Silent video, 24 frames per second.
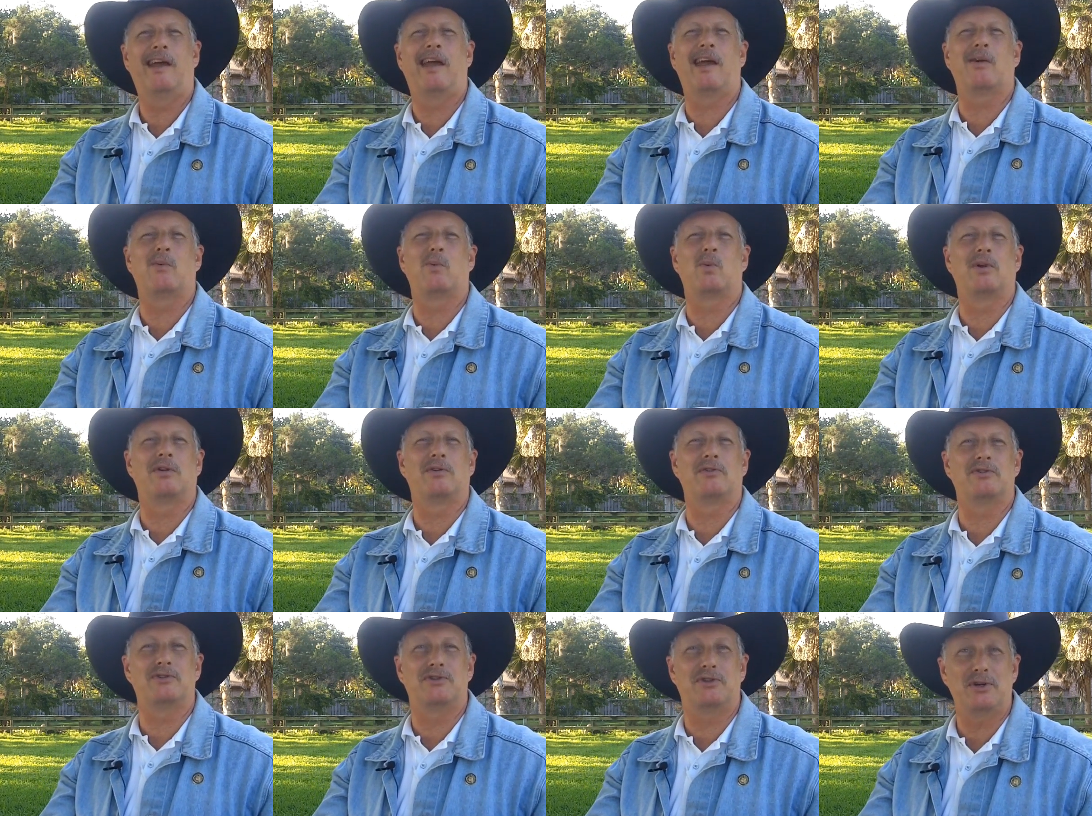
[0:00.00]
and
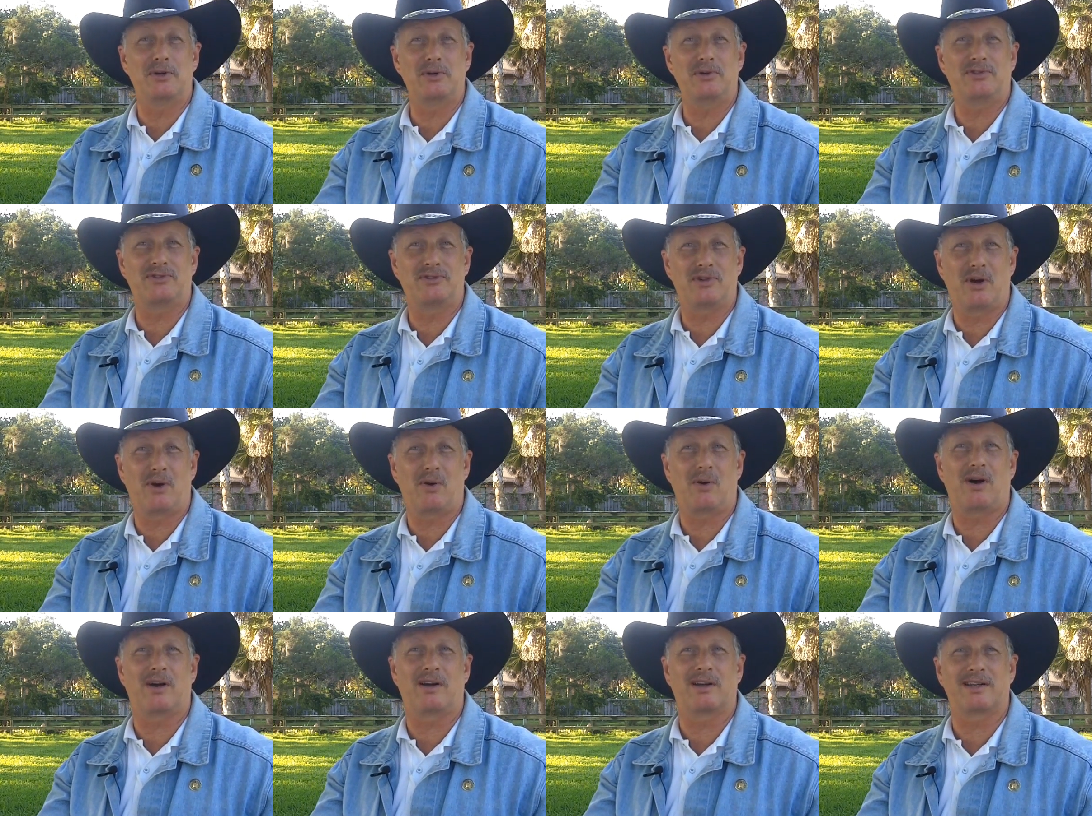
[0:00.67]
will do
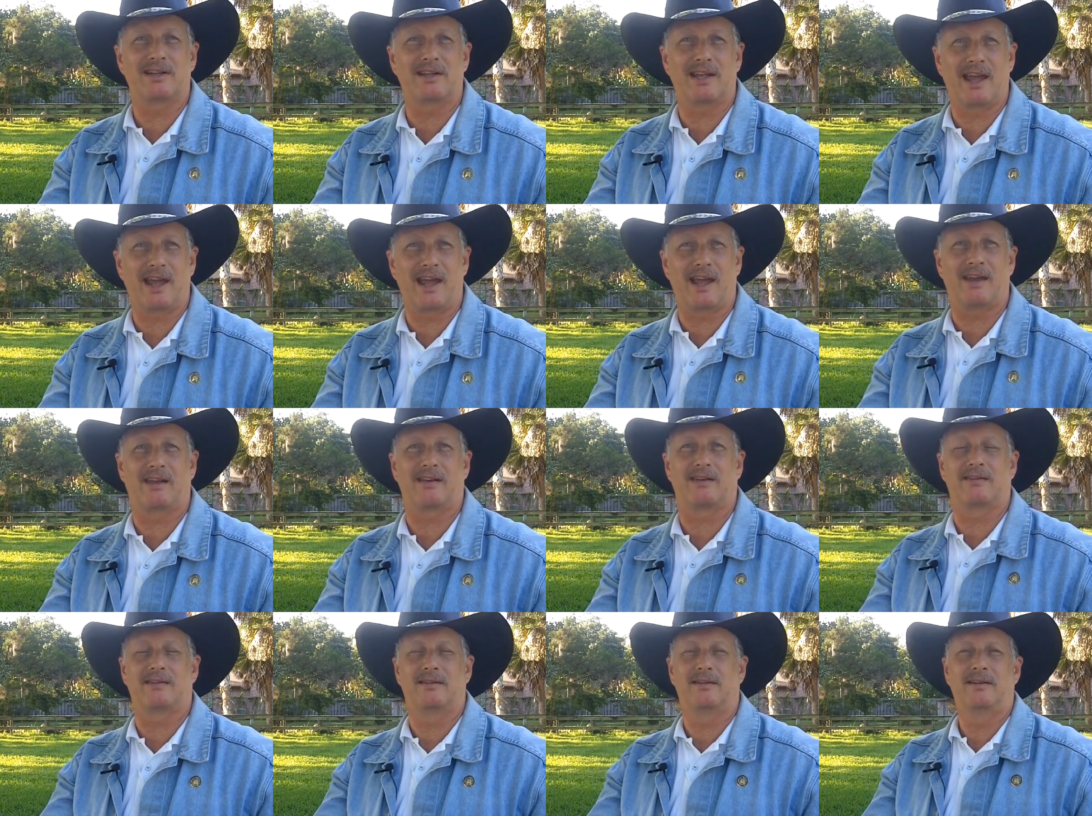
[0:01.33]
so
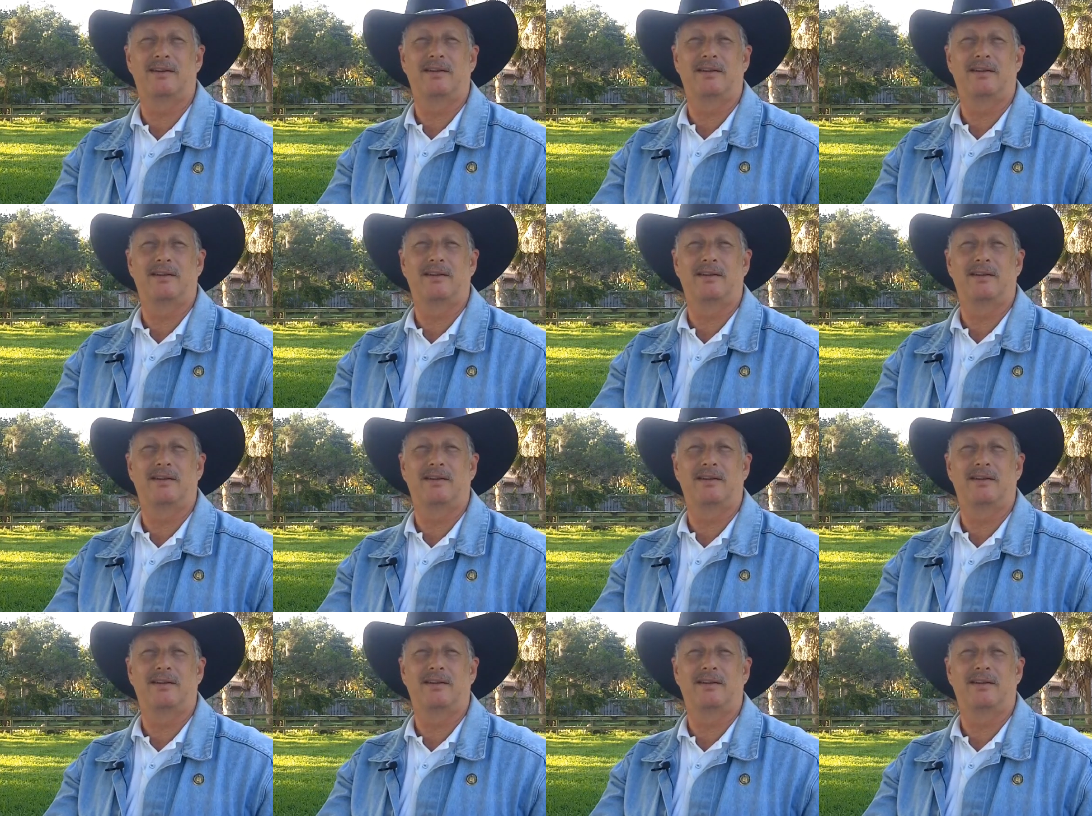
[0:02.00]
again.